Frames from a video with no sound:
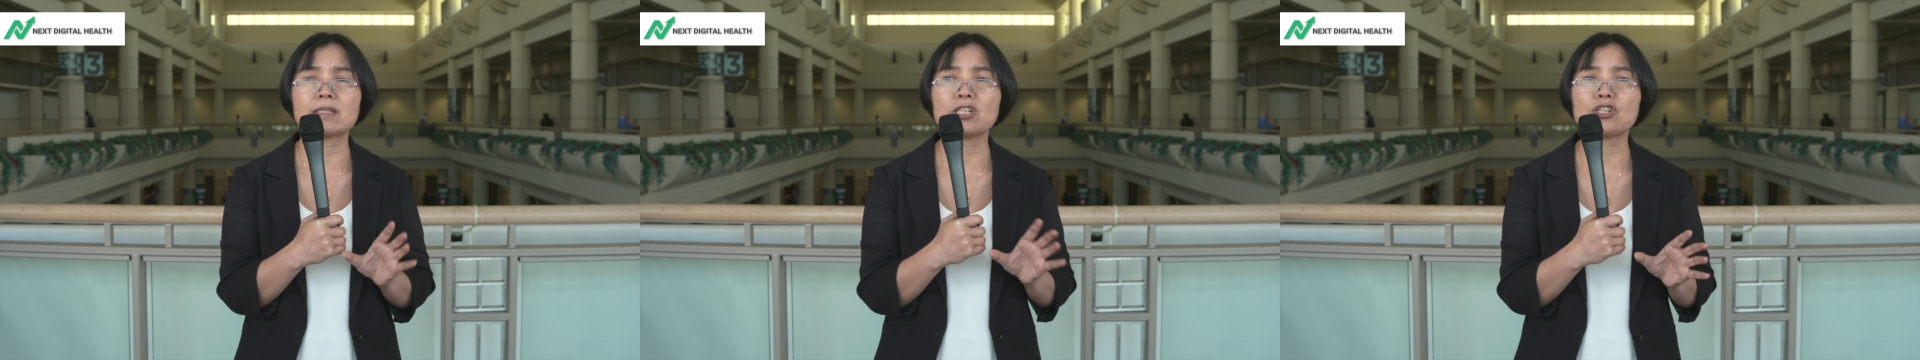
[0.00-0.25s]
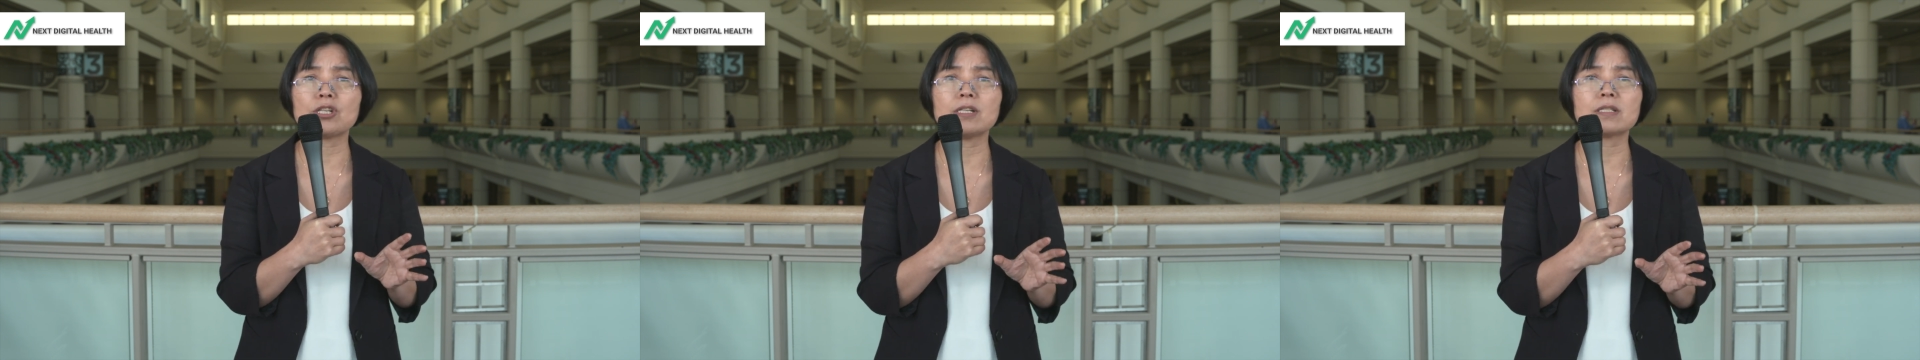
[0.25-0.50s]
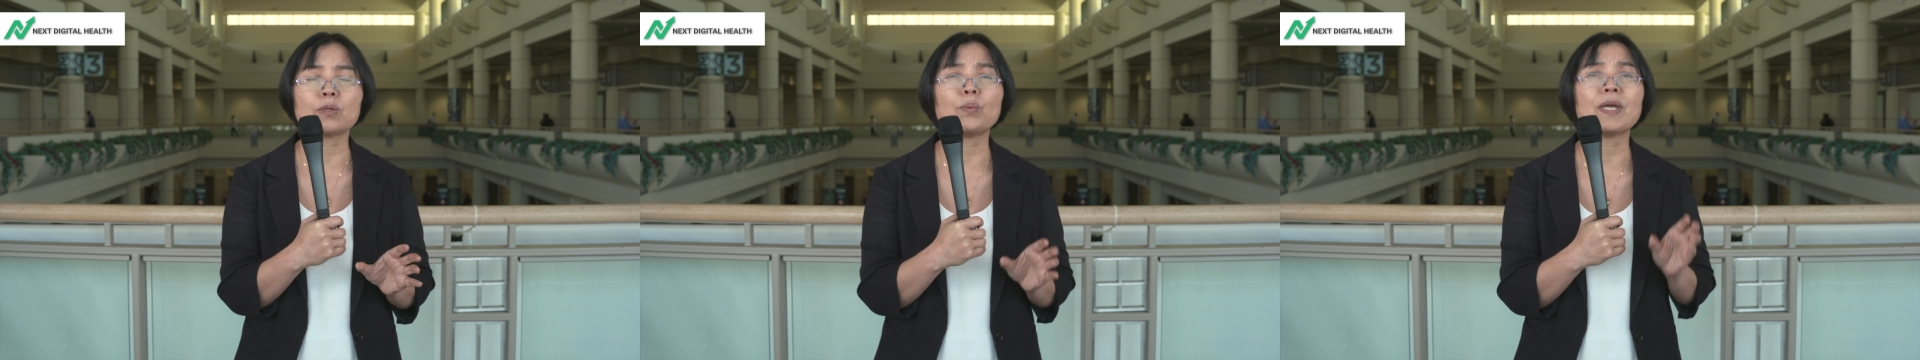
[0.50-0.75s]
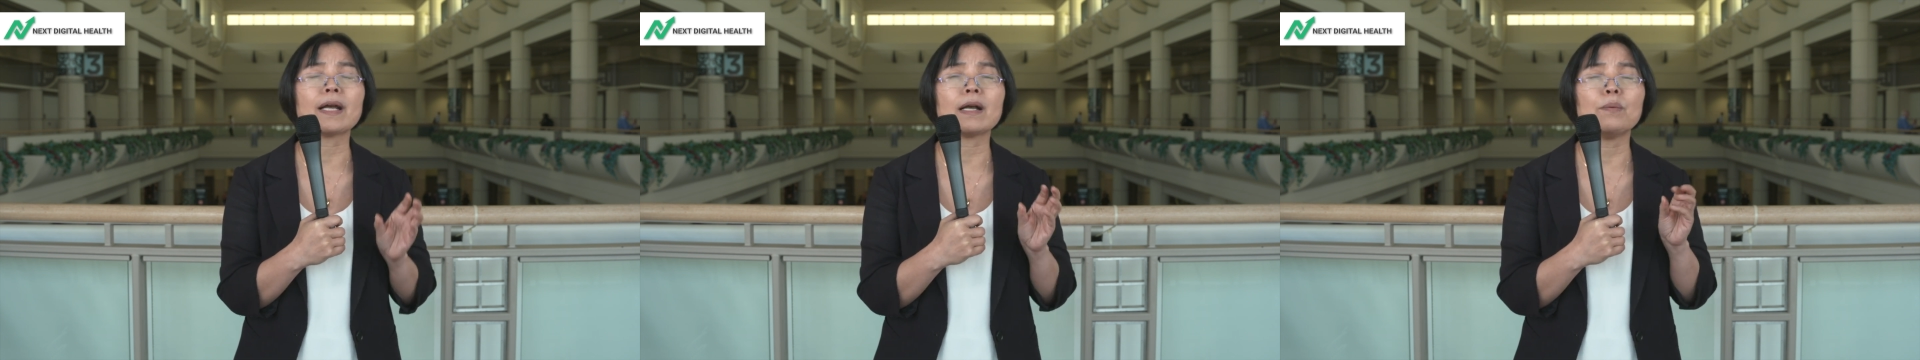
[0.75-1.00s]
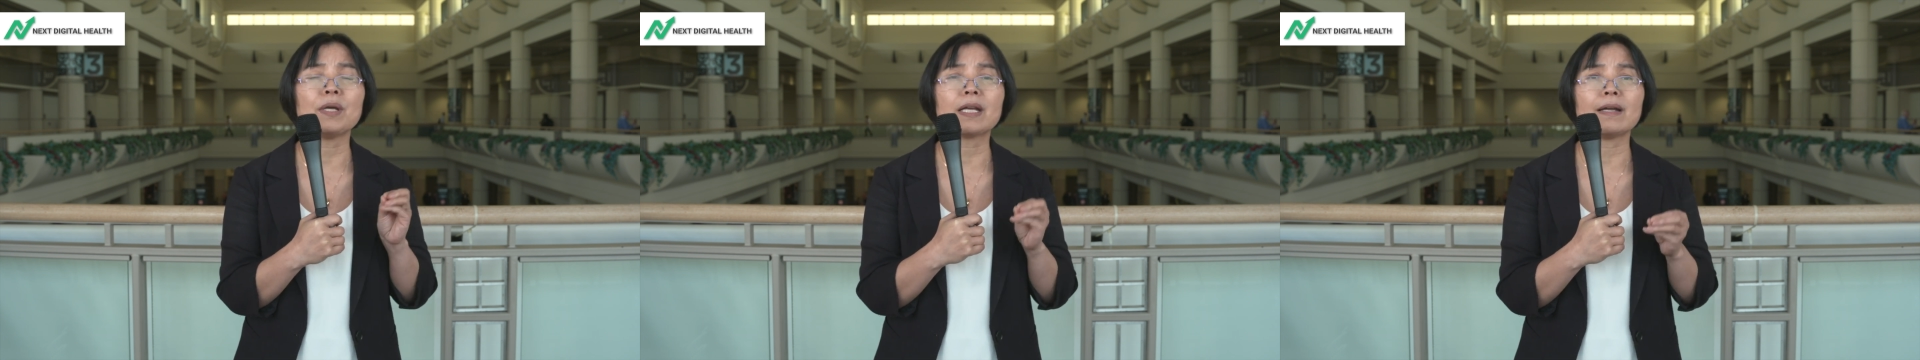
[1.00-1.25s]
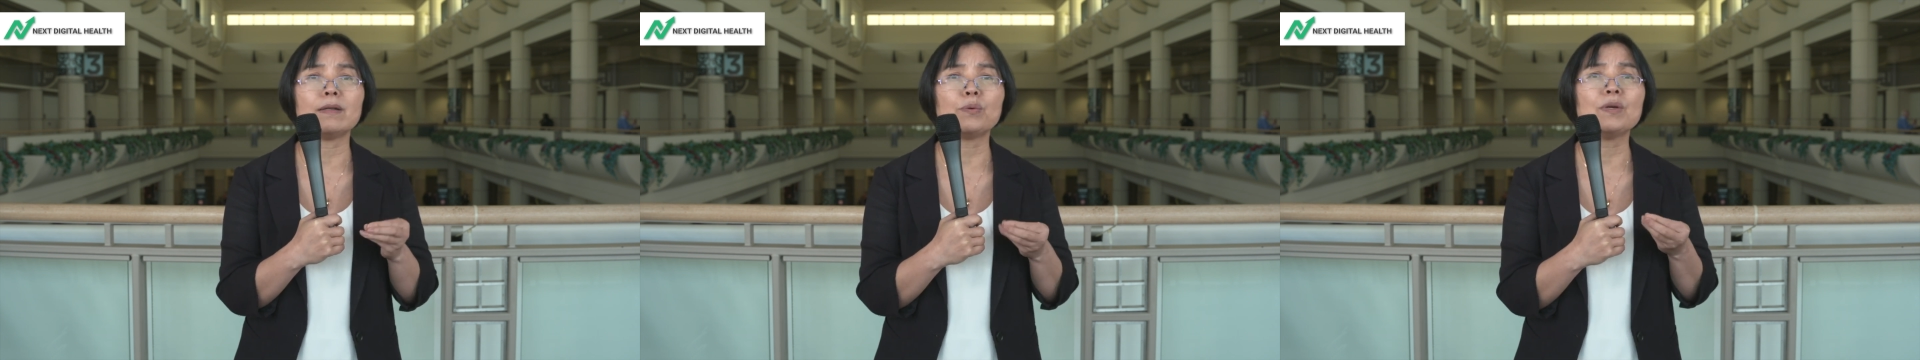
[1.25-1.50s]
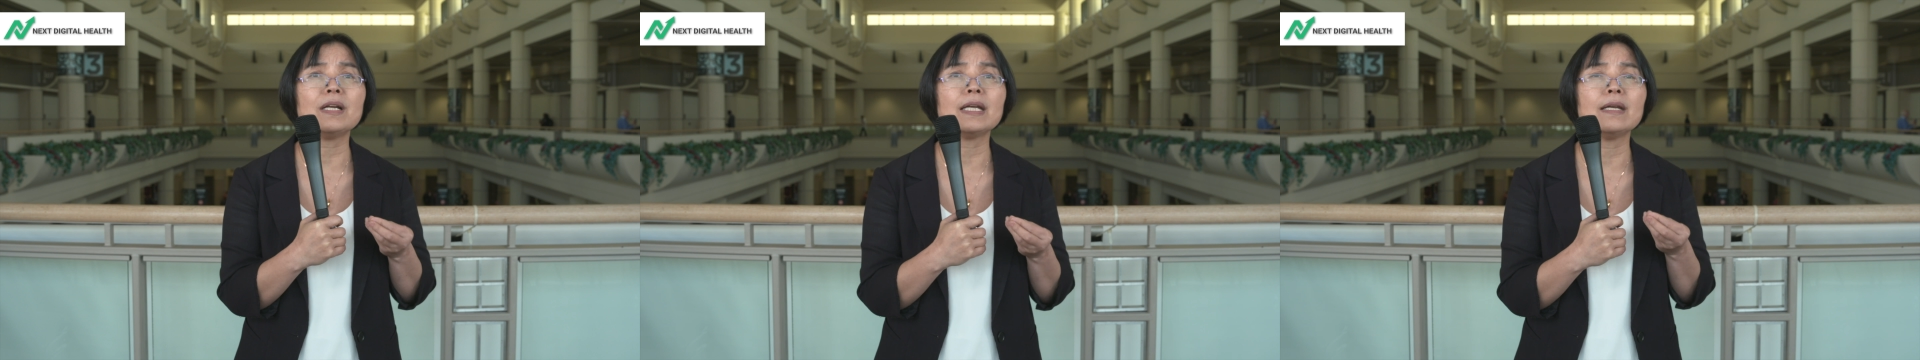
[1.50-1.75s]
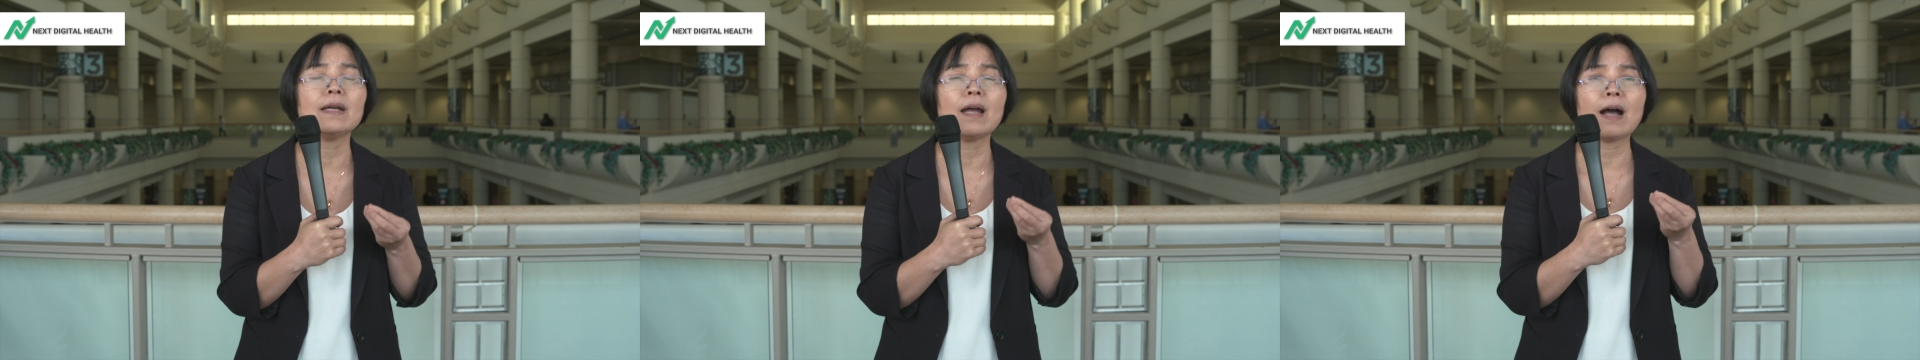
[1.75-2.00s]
such as we can really